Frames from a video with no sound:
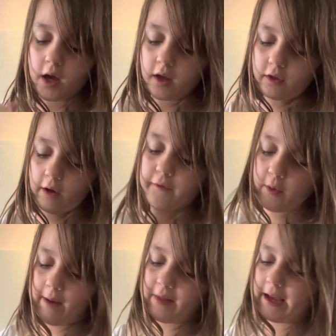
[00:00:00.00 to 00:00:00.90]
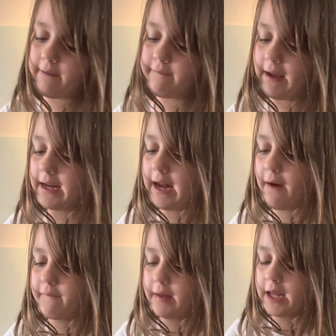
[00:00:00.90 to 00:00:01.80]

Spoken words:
So if you have like a faded out